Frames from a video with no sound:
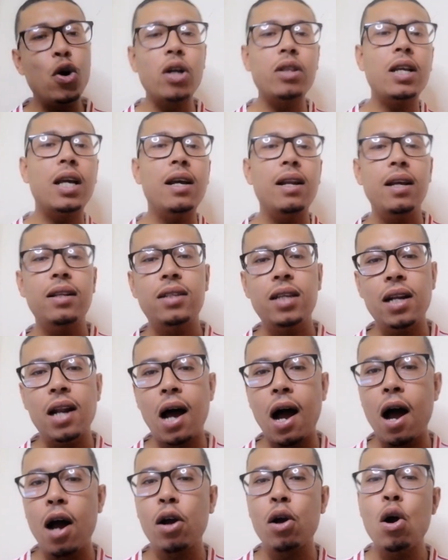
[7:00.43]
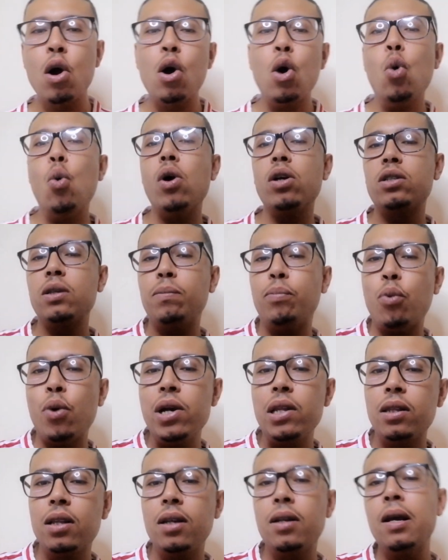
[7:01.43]
not Erik ten Hag, who was
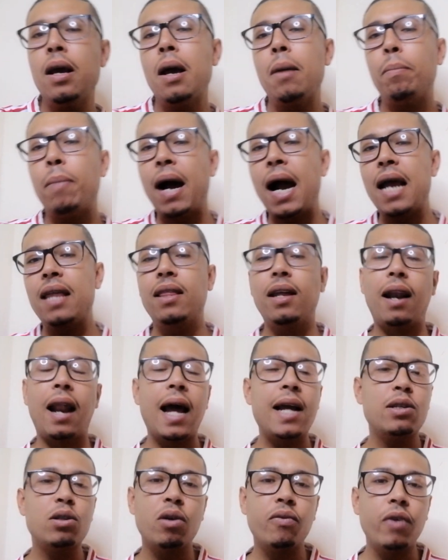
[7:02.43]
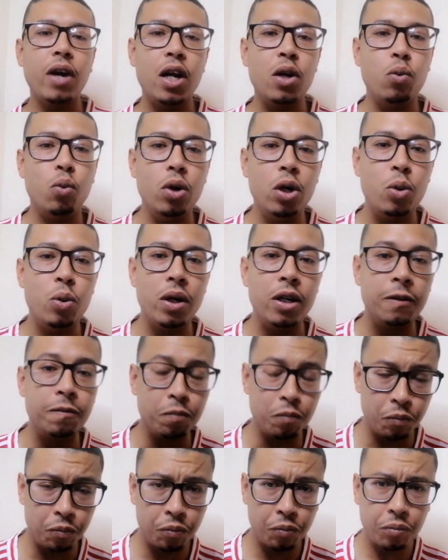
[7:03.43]
appointed by the likes of Ed
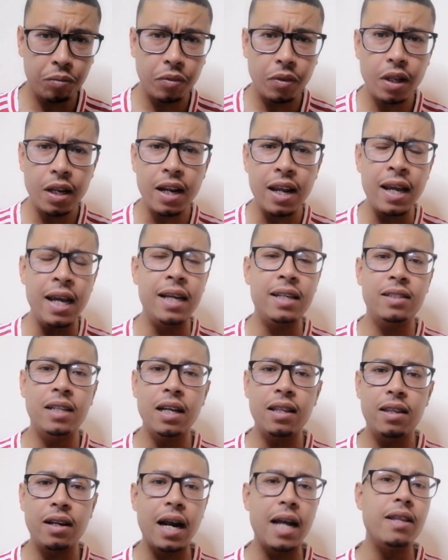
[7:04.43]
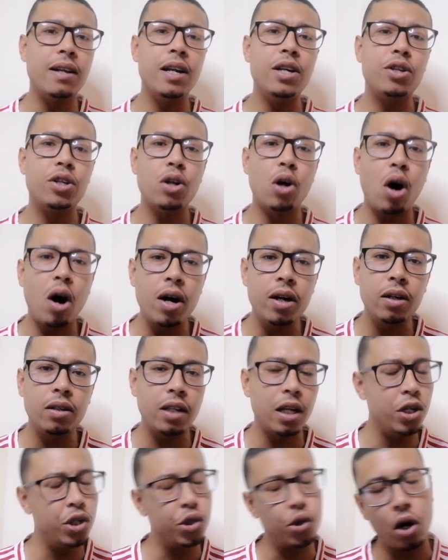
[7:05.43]
Woodward, etc., and Richard
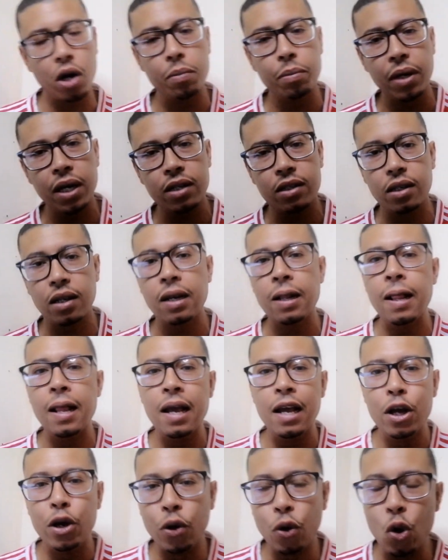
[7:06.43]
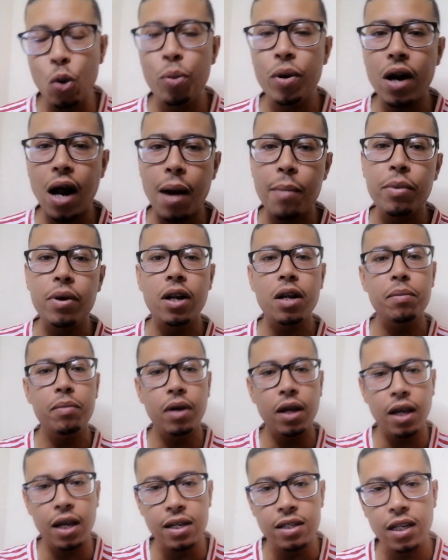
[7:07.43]
Arnold and John Murtagh. Ruben
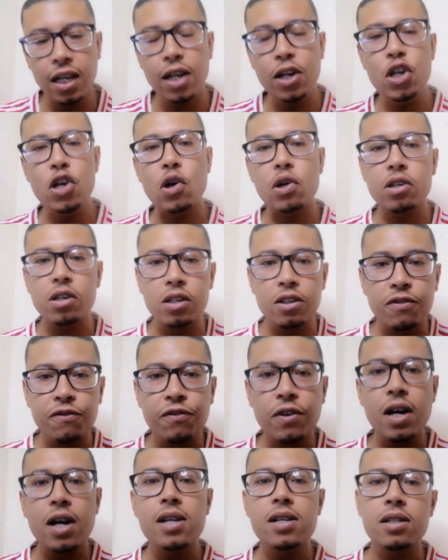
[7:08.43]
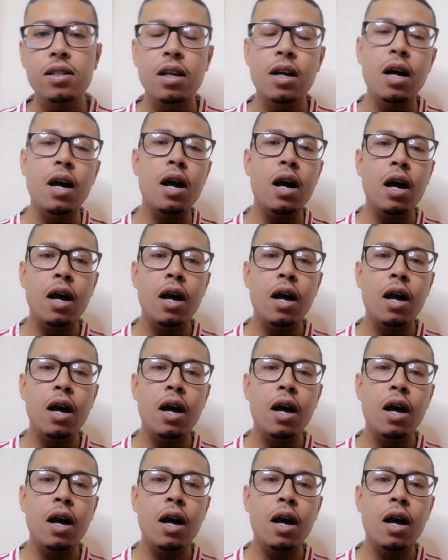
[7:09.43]
Amorim is Ineos' first